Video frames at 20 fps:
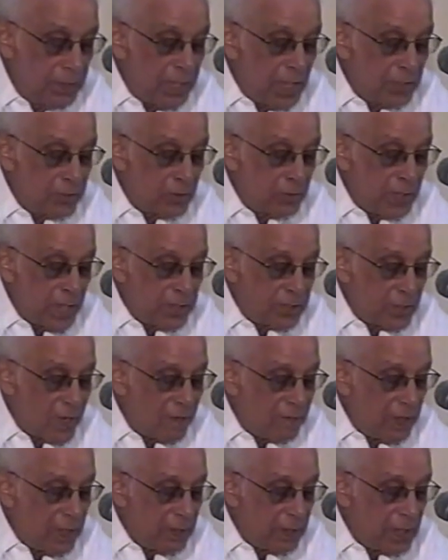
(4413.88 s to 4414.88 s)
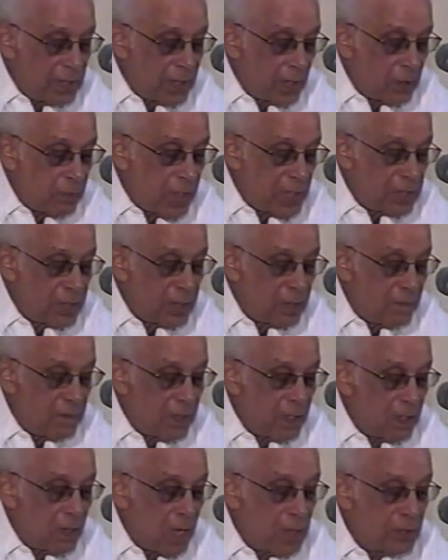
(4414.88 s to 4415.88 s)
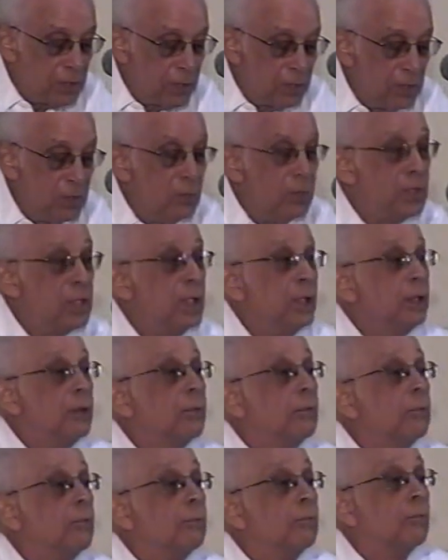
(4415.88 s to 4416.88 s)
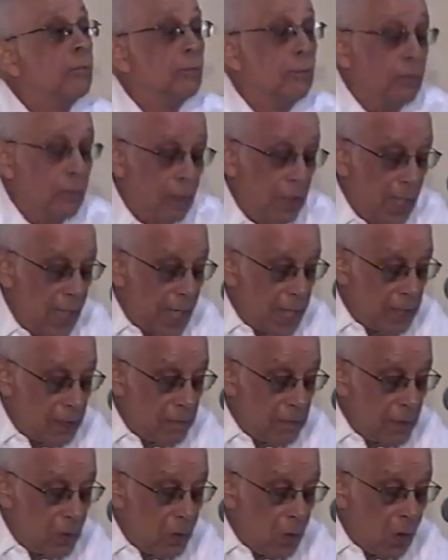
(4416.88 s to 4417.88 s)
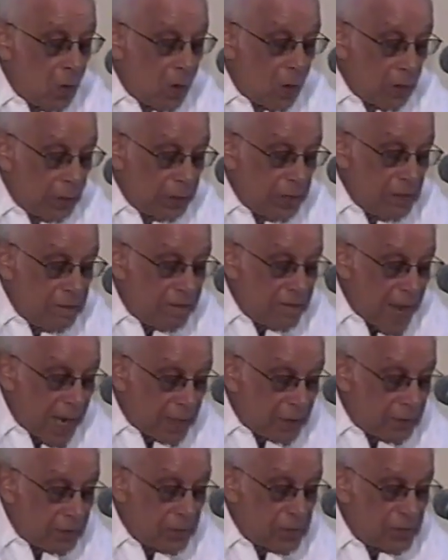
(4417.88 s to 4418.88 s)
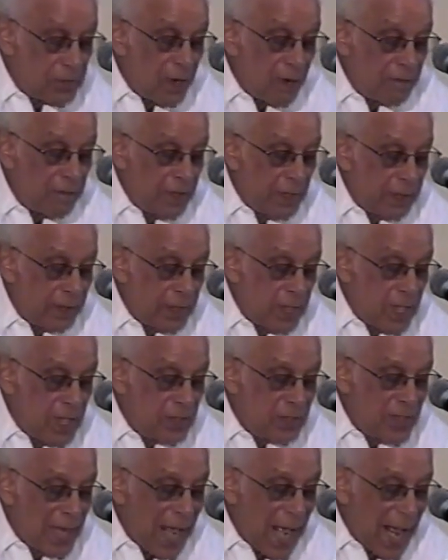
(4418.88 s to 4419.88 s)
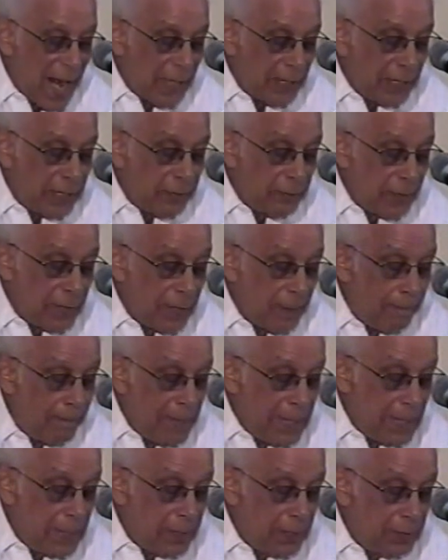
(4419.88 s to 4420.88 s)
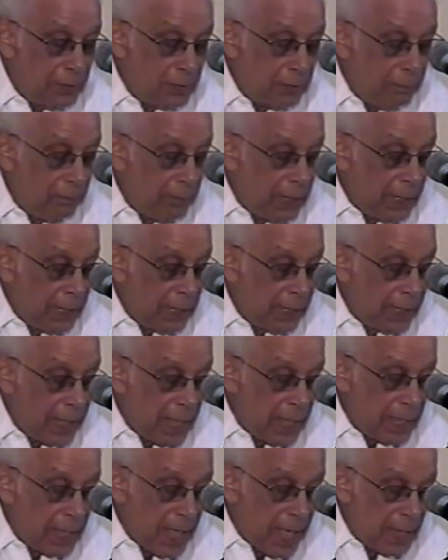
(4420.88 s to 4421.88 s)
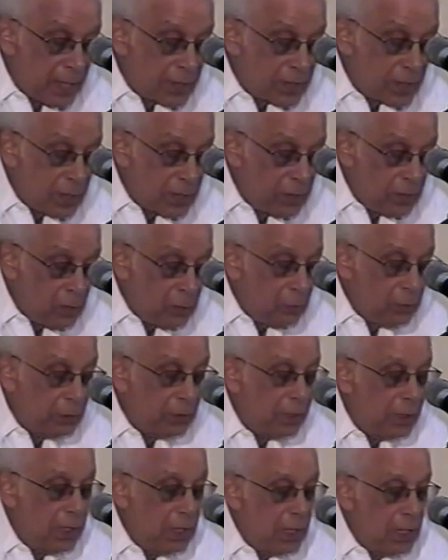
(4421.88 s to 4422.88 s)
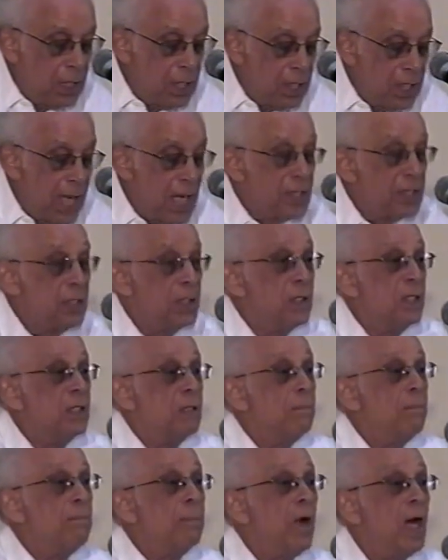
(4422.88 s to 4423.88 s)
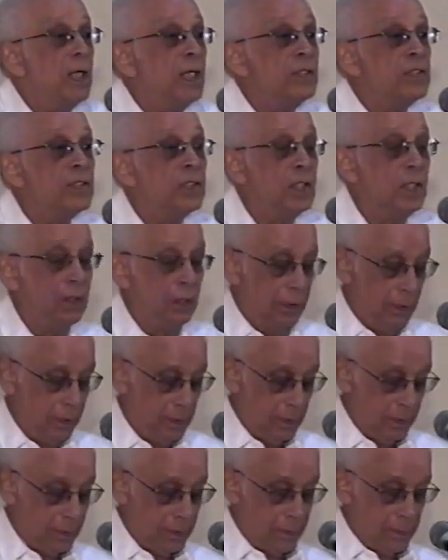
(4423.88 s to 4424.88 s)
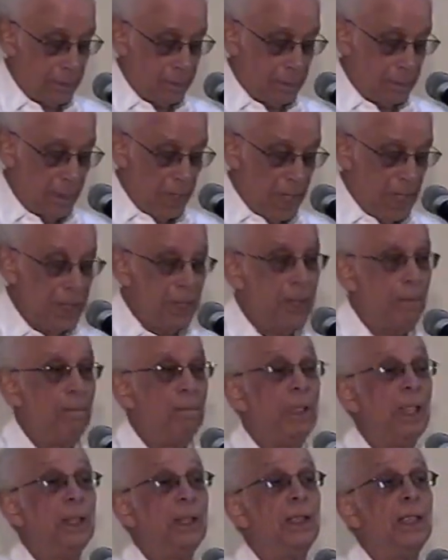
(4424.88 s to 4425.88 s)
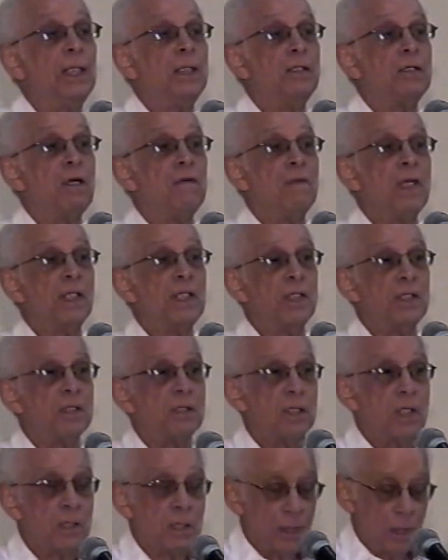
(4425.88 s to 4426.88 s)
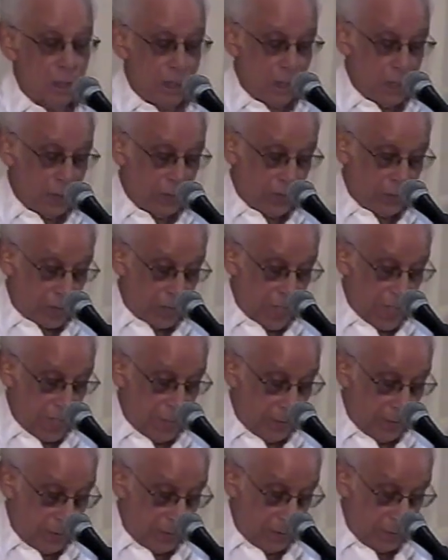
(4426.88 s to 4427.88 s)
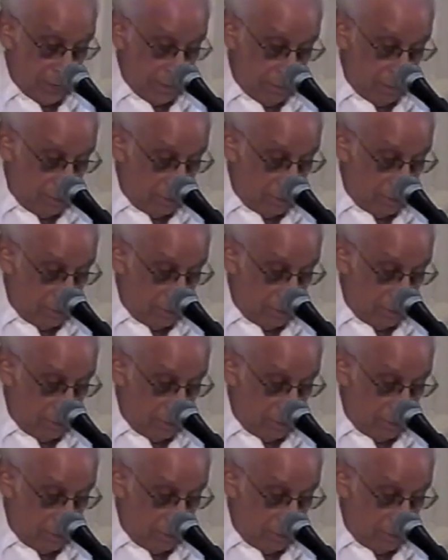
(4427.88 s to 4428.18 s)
De jure sovereignty is a question of the Constitution and of the law. De facto sovereignty is the actual ability to make and execute national policy independent of external constraints.